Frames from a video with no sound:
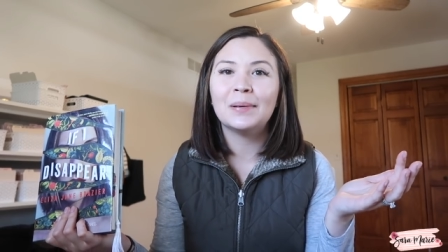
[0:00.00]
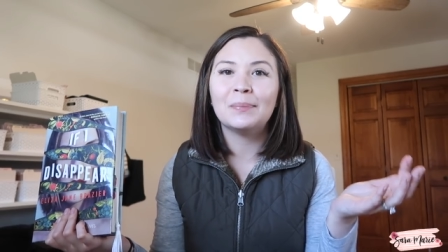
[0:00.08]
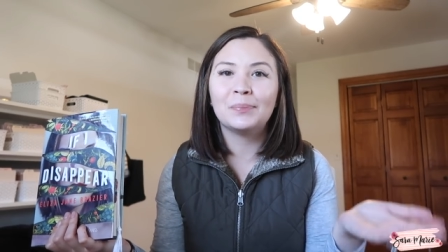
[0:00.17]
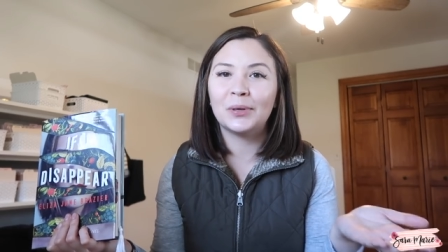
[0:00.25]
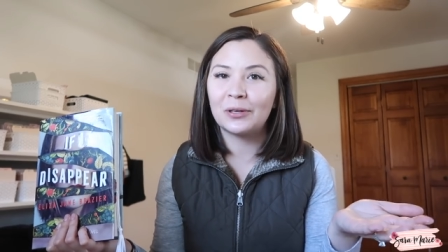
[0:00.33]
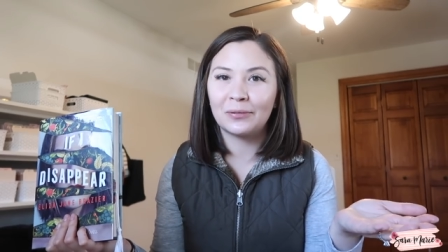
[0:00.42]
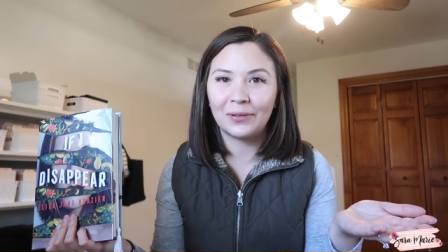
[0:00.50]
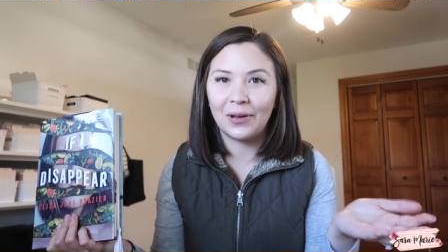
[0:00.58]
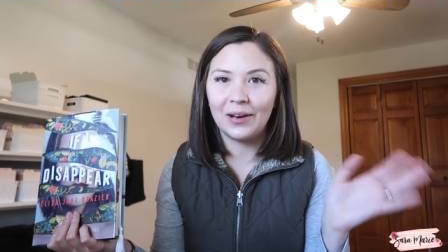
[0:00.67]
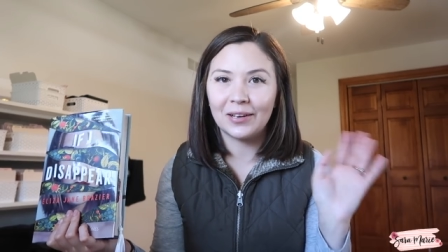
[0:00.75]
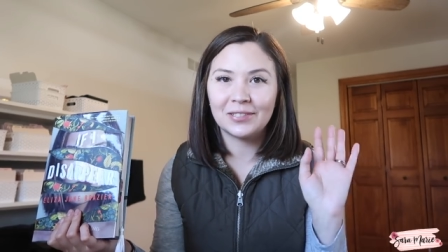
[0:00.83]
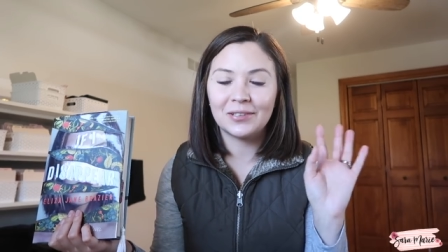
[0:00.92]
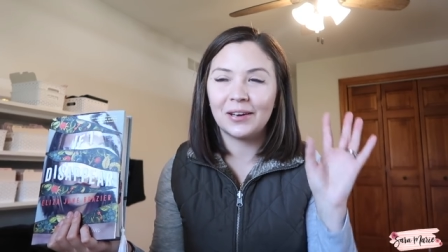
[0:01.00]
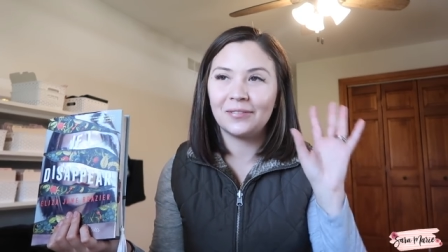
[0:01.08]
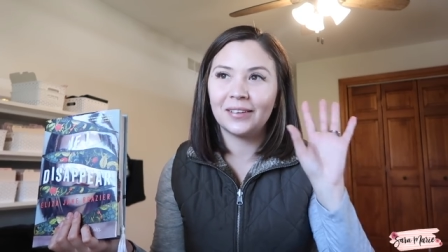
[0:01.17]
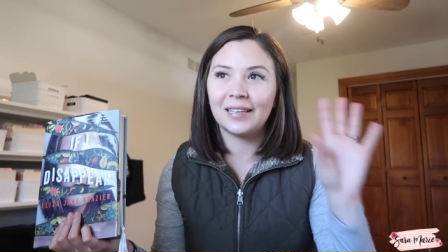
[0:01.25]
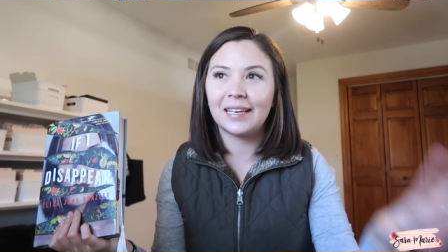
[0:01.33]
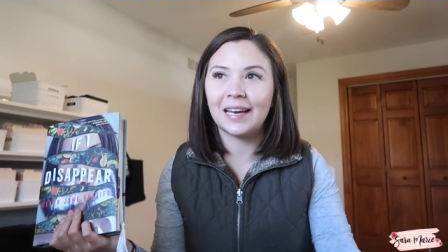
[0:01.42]
book vlog, so I
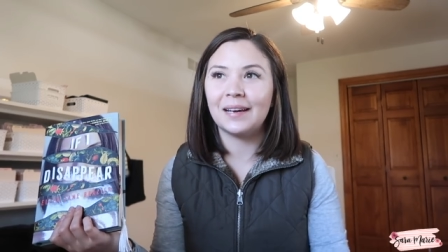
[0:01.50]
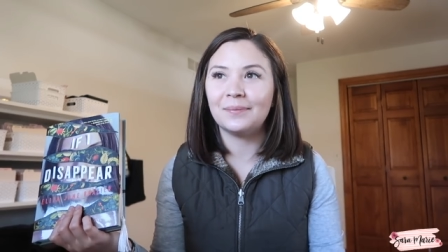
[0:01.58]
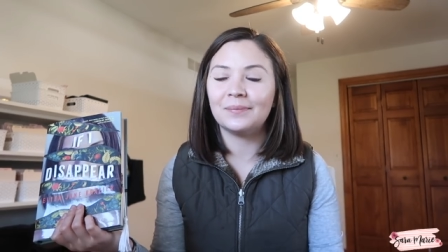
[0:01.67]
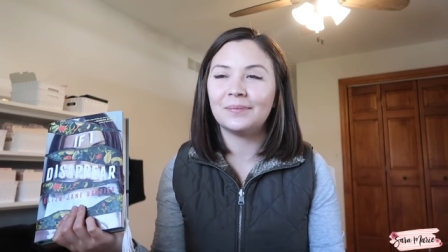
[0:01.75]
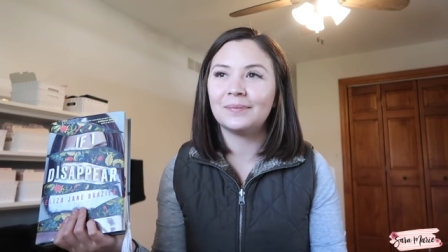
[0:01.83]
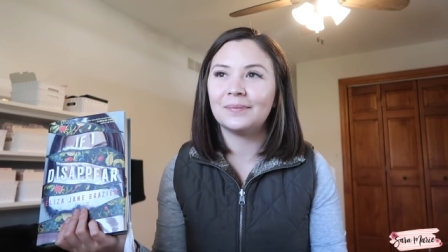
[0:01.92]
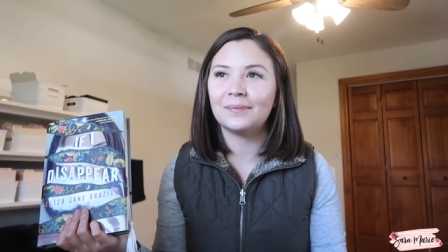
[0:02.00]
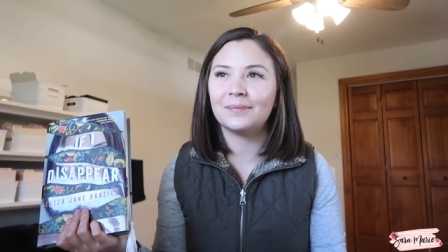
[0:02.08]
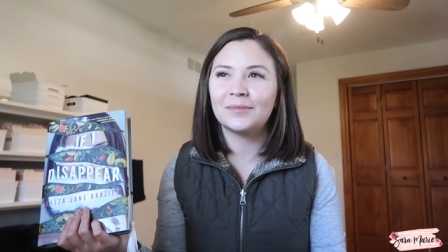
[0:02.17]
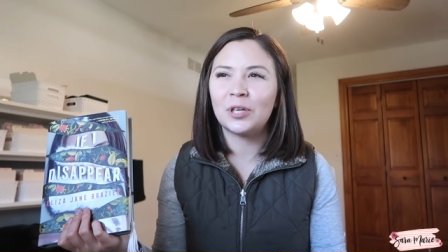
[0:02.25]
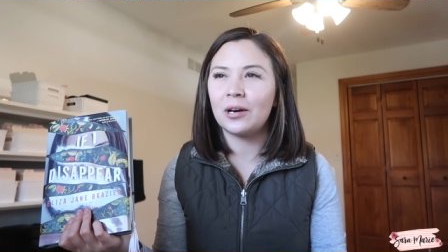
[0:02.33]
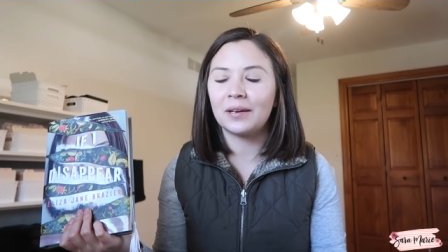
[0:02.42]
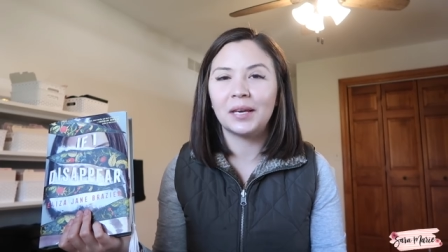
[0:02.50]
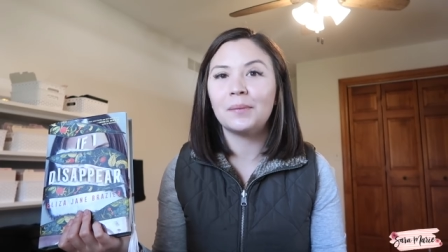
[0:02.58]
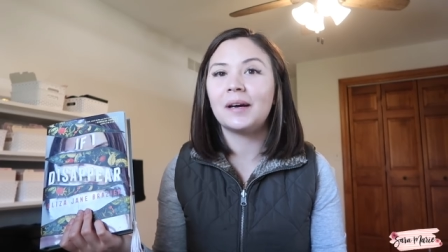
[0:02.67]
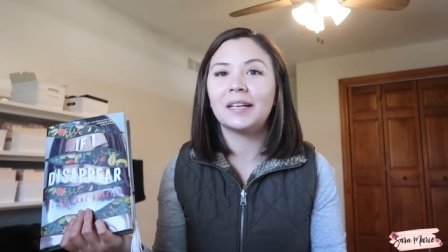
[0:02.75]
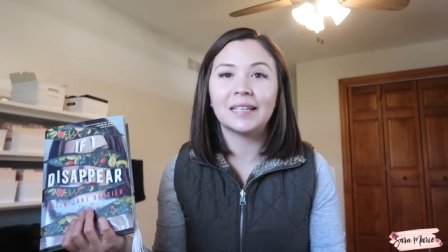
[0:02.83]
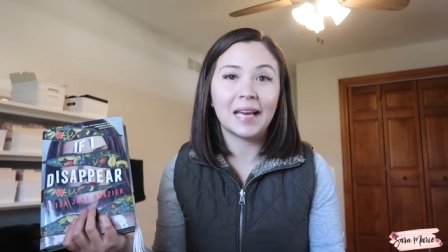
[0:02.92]
feel like I'm talking
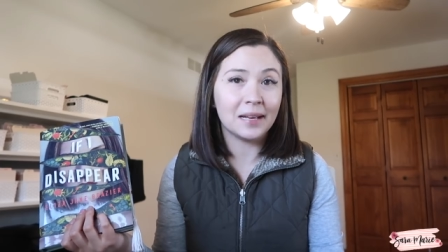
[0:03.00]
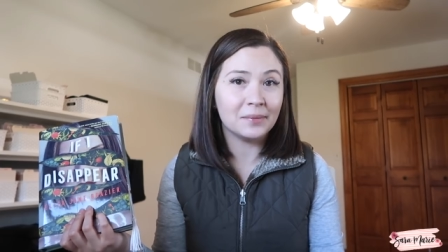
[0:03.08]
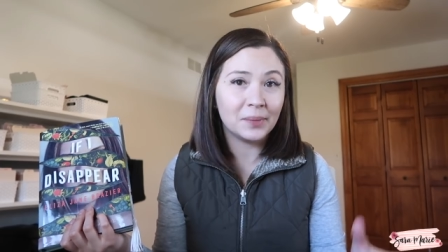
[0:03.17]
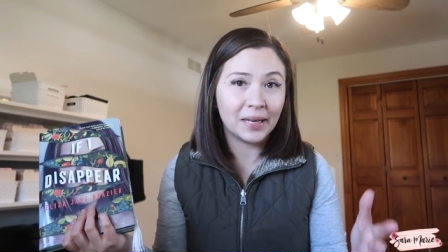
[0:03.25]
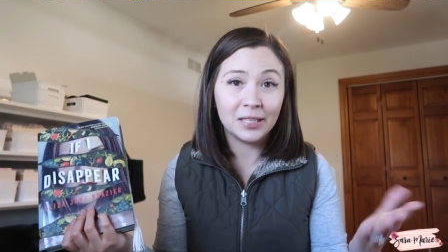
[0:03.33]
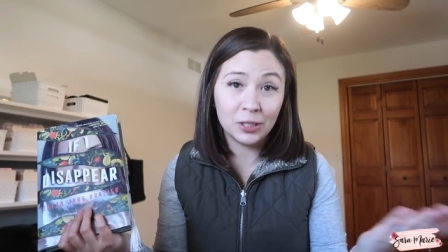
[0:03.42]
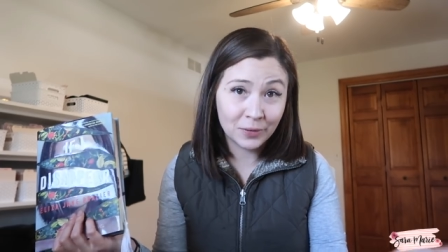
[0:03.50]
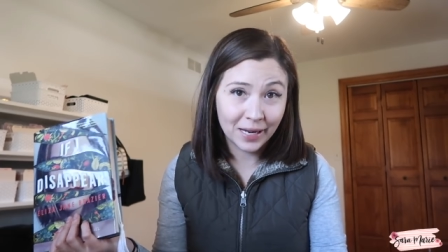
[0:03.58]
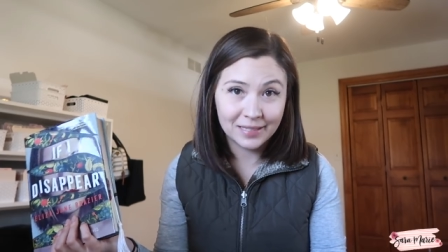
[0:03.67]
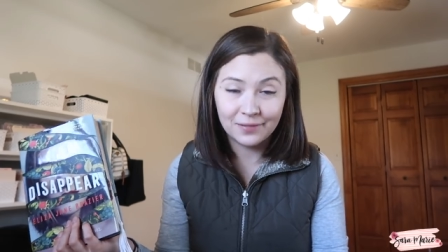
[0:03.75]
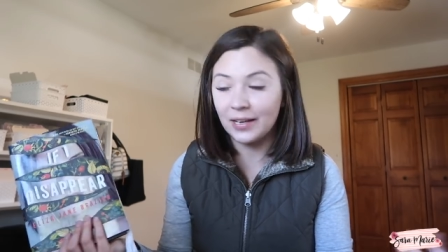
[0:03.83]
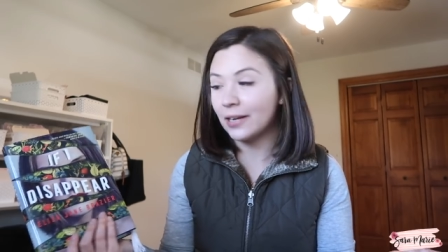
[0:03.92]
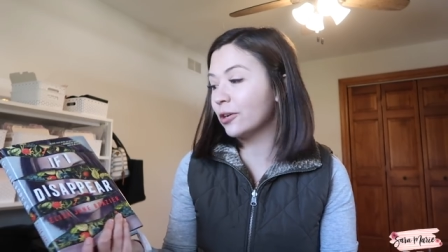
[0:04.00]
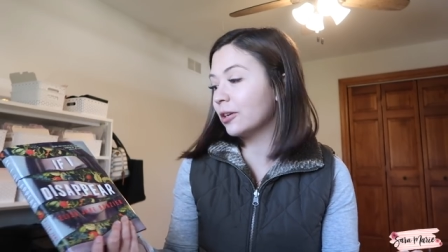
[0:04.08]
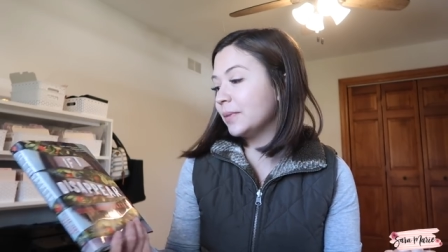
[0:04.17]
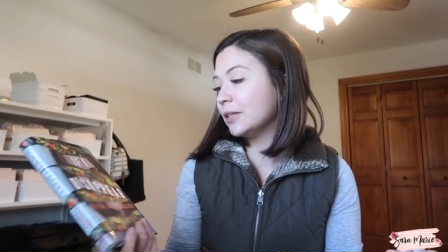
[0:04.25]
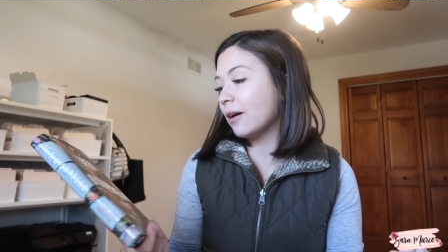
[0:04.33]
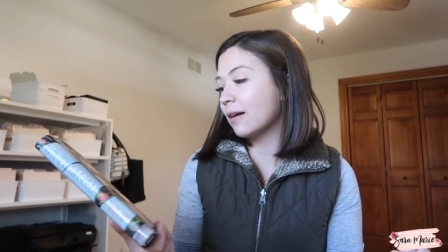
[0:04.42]
about it again, but you guys have not heard
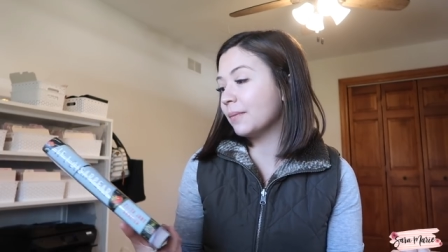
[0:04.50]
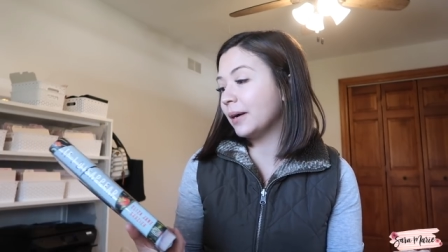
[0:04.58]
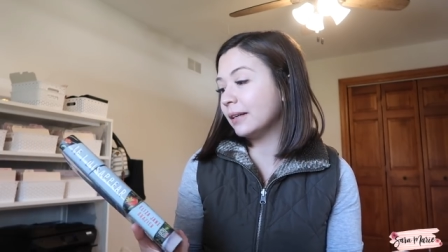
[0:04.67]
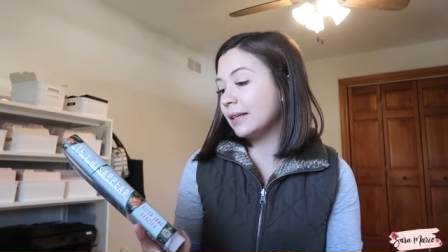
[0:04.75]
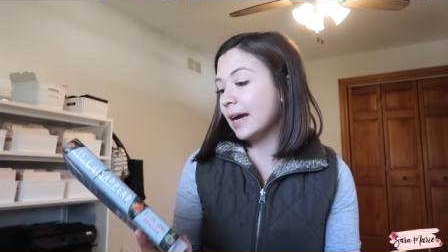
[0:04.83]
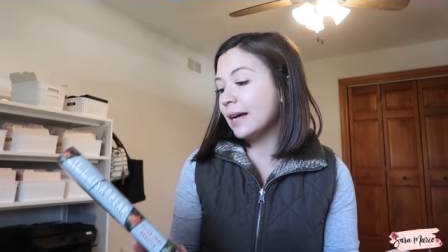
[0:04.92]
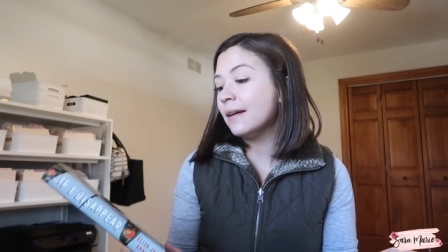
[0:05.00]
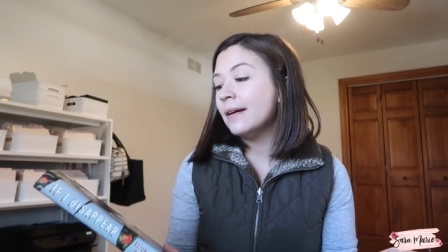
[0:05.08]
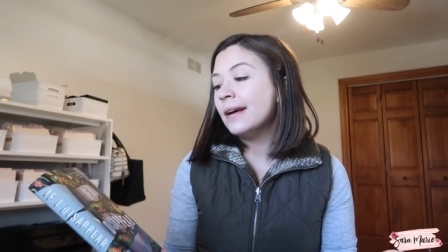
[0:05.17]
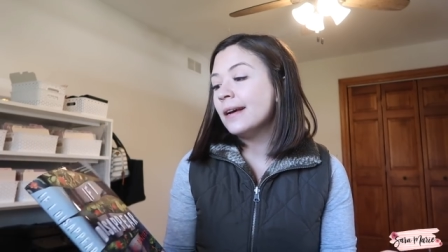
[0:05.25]
me talk about it yet.